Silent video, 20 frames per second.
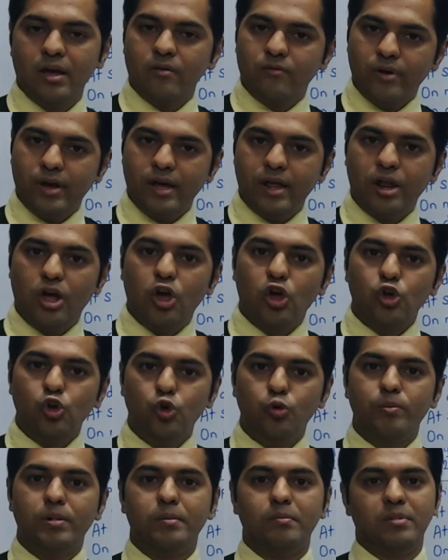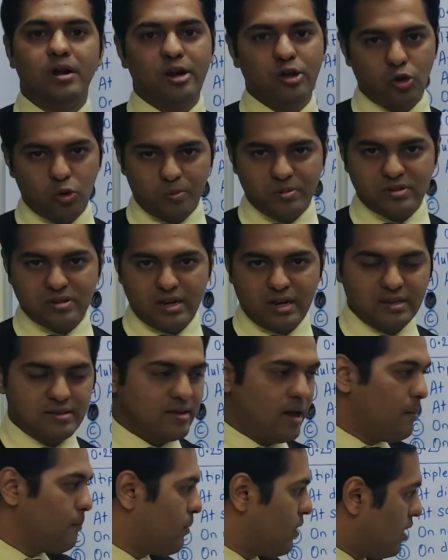where human blood group is an
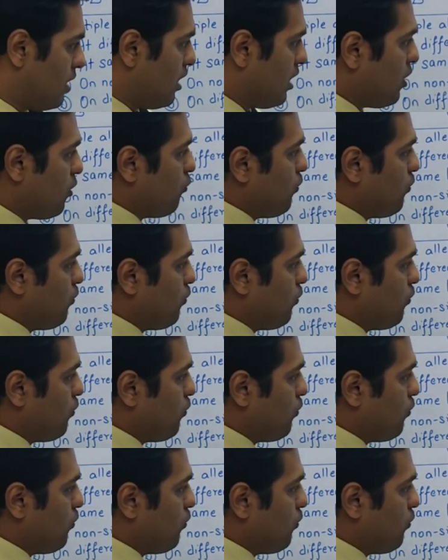example,